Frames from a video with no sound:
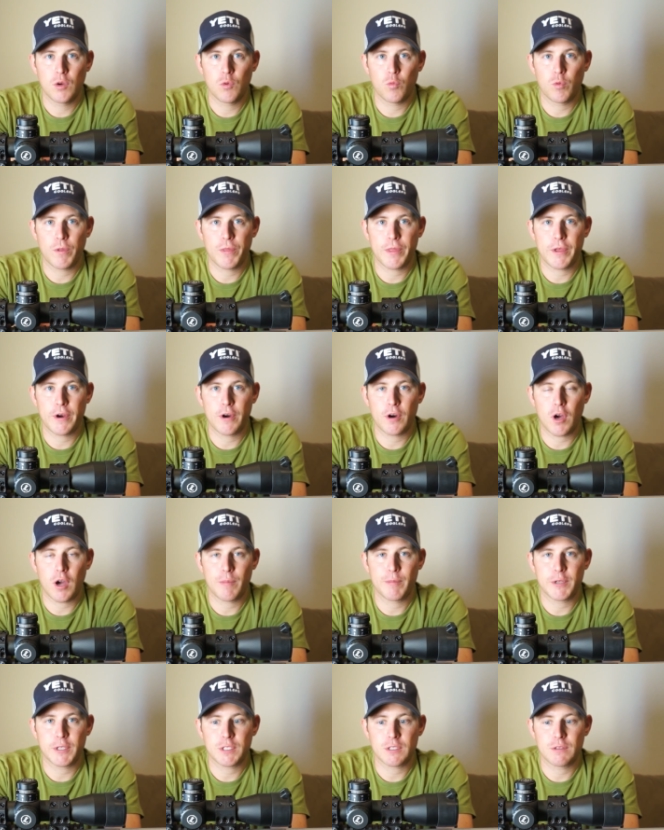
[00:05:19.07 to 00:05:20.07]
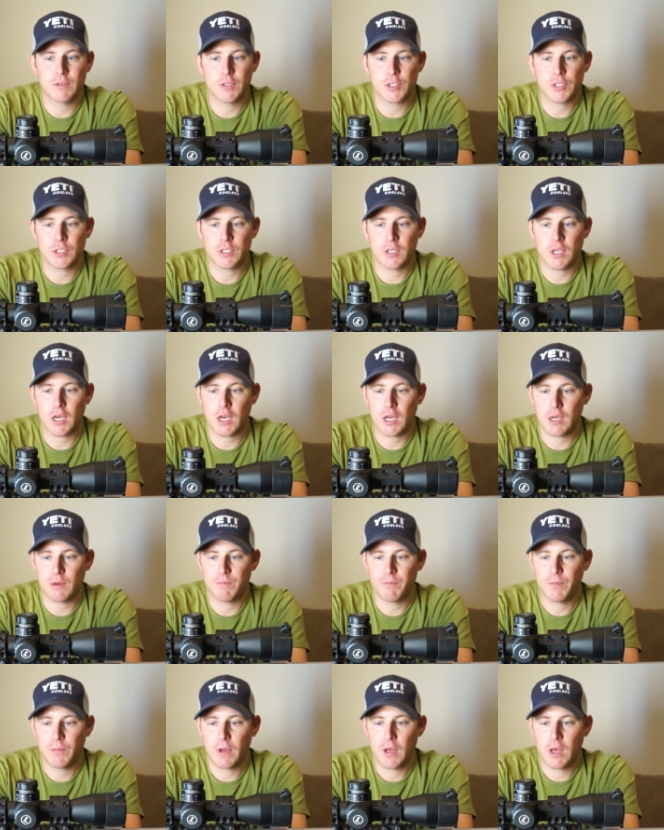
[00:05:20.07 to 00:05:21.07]
with their optics division.
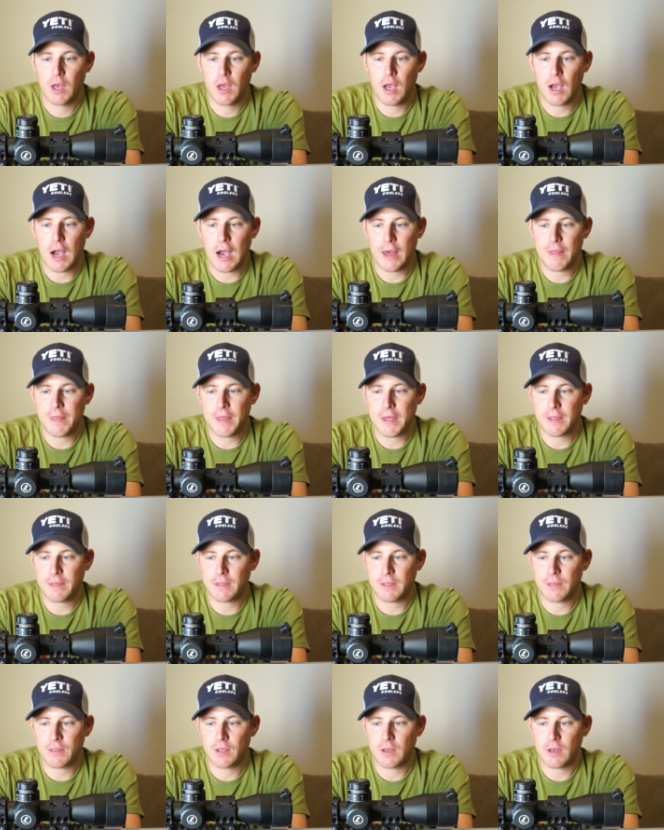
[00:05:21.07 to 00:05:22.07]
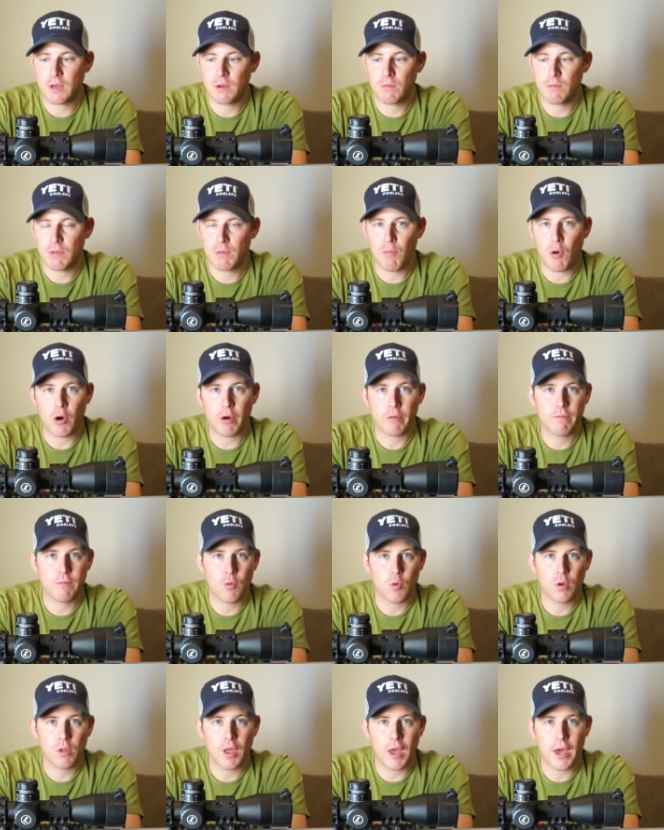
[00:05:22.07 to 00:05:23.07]
I think that the Mark
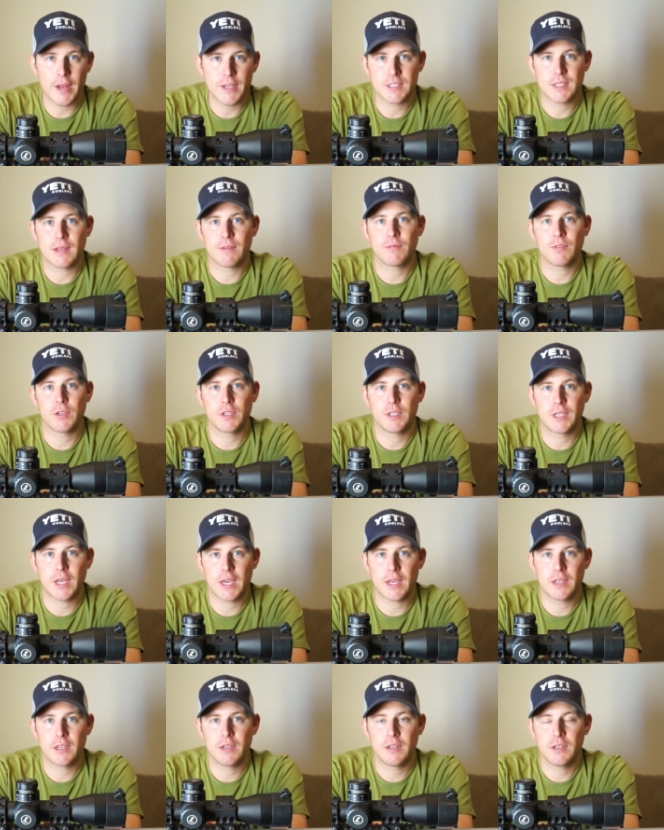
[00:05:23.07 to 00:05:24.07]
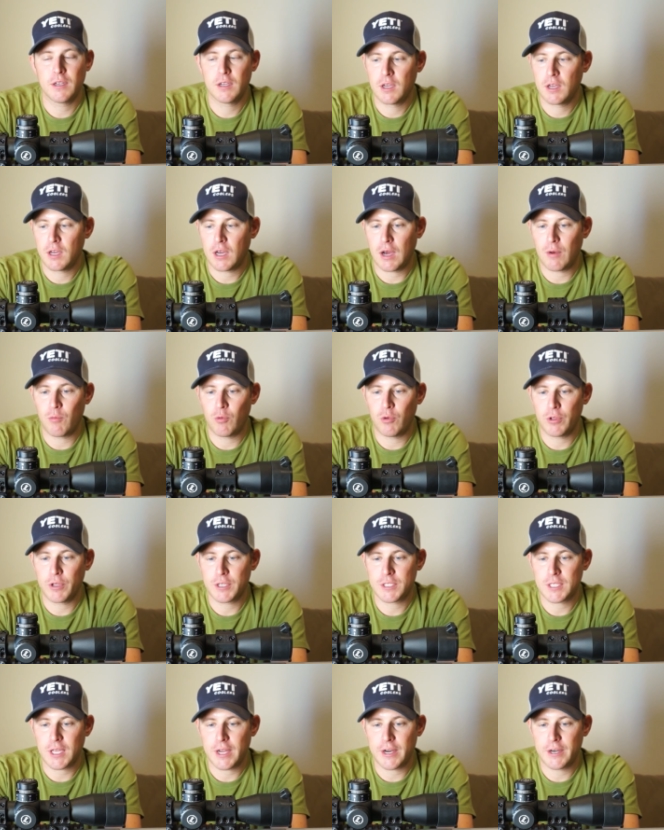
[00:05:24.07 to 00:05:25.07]
IV line is definitely dated. I'm really
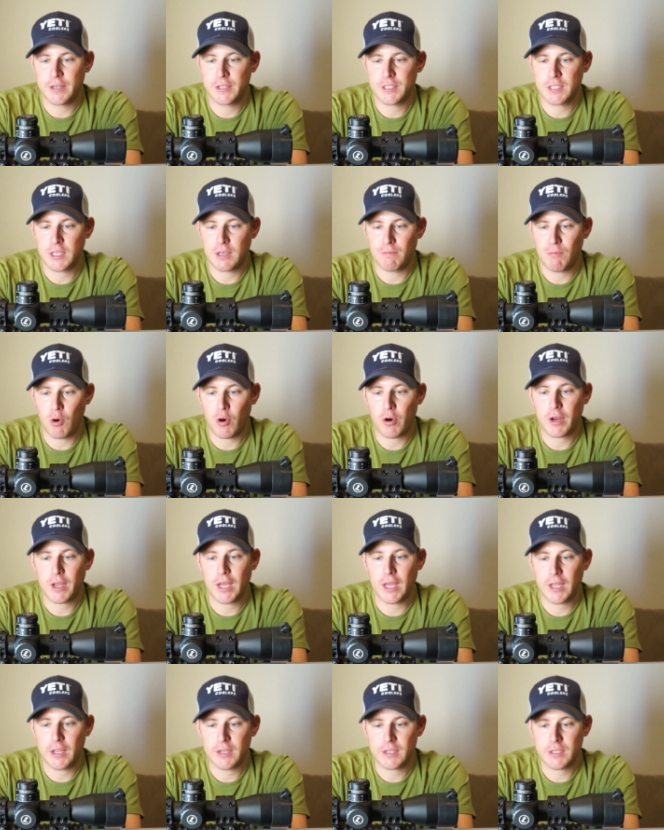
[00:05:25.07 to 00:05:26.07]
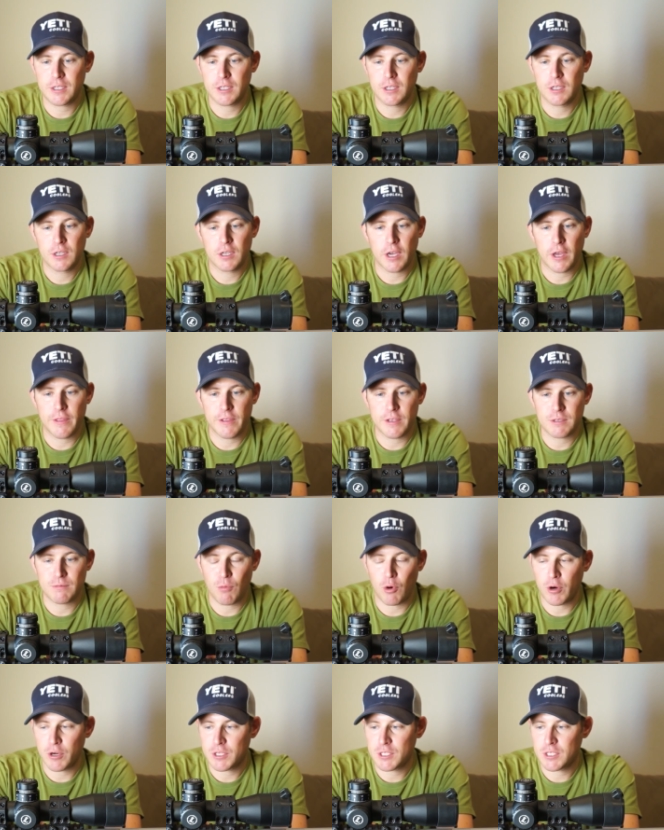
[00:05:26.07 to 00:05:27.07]
excited to see a Mark VIII, and this
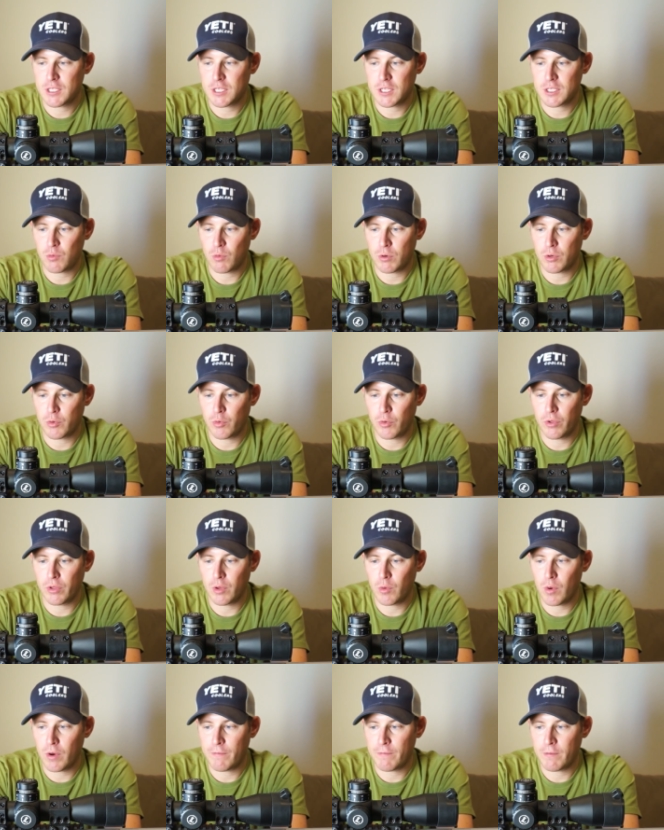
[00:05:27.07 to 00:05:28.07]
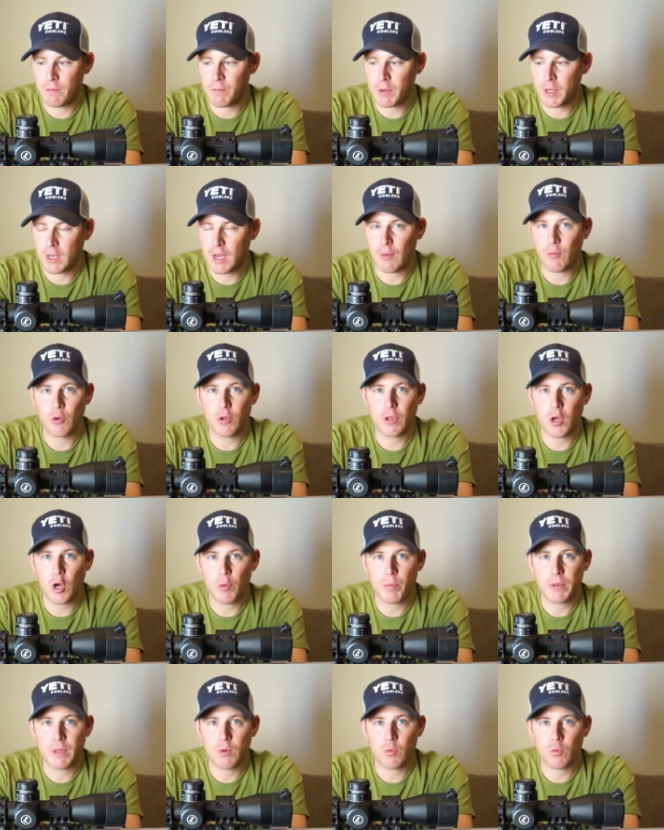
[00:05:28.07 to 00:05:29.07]
Mark VI worked really well for me. I'm really
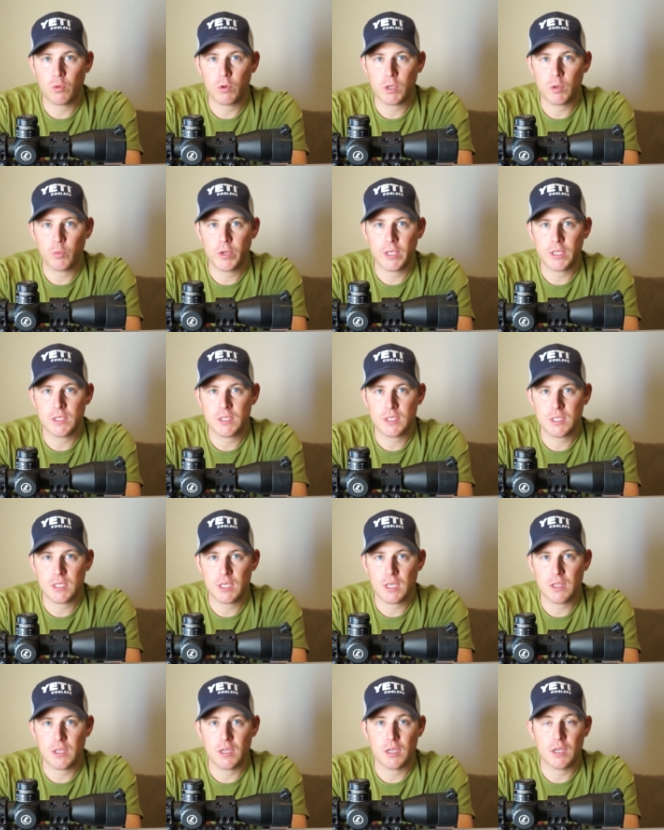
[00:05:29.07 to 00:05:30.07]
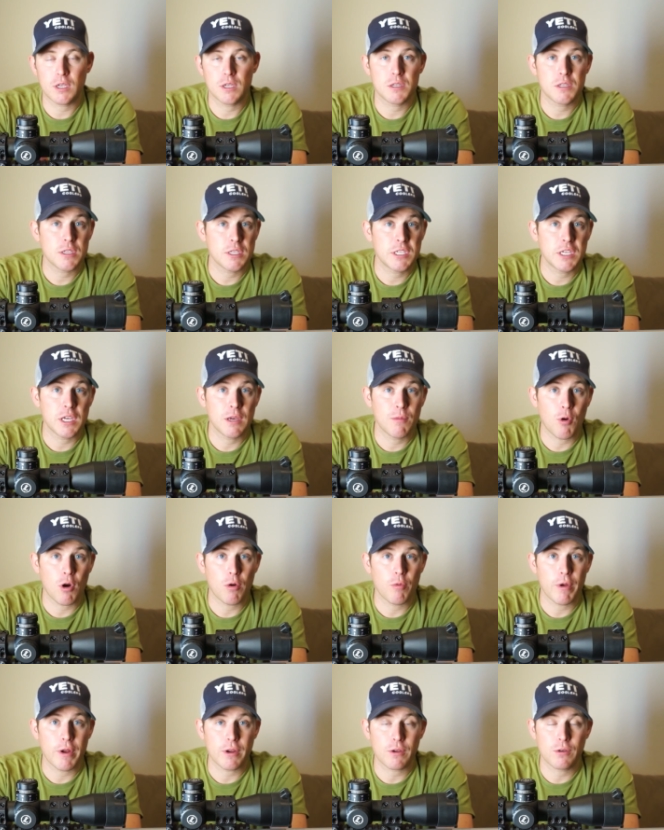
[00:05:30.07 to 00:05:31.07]
hoping that we can see the Tmr
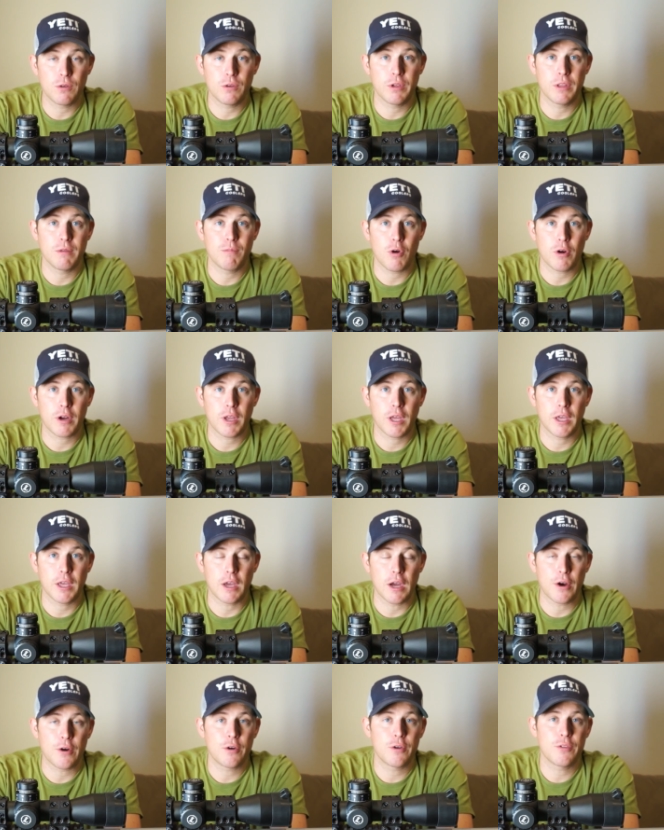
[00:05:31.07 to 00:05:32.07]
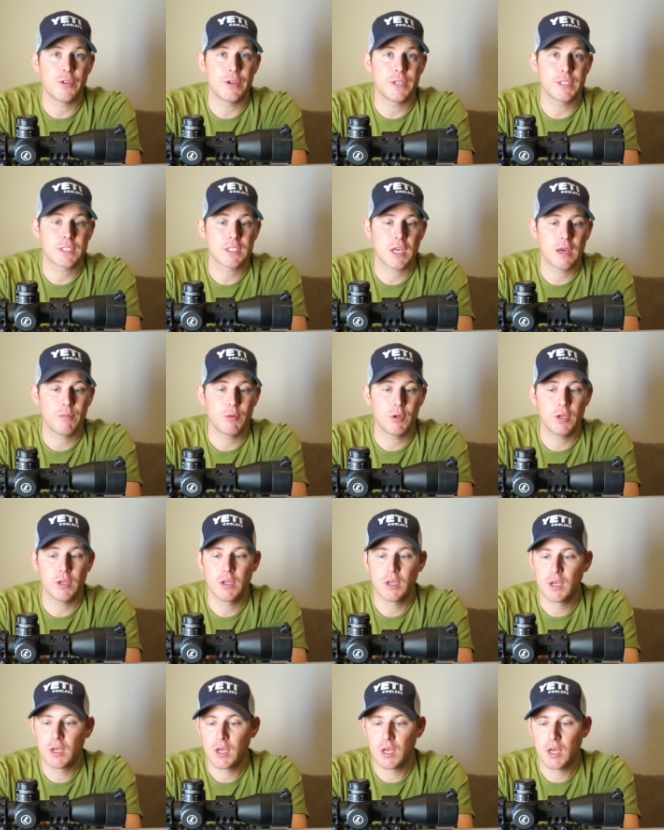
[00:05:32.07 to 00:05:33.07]
Reticle in the Mark VIII. I heard that it's coming.
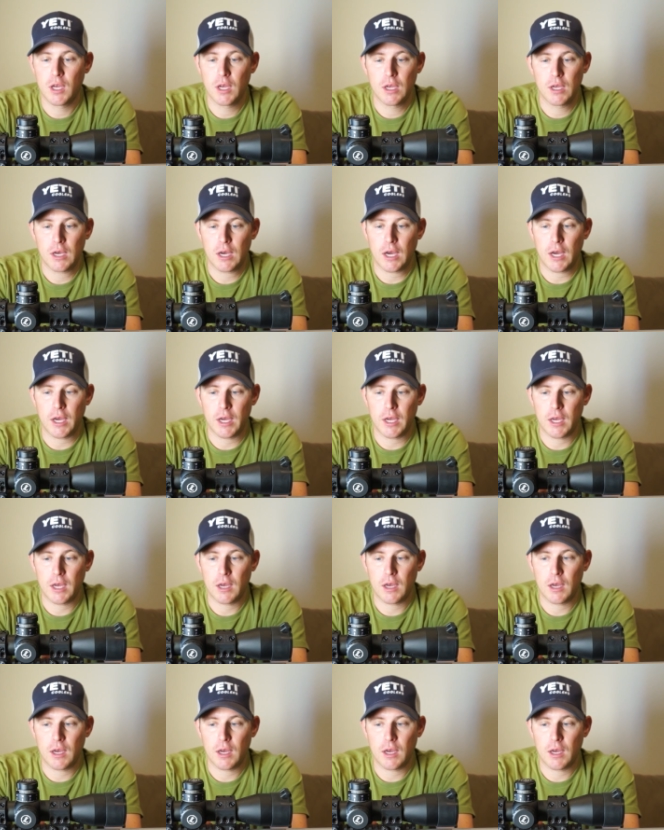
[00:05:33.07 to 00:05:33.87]
I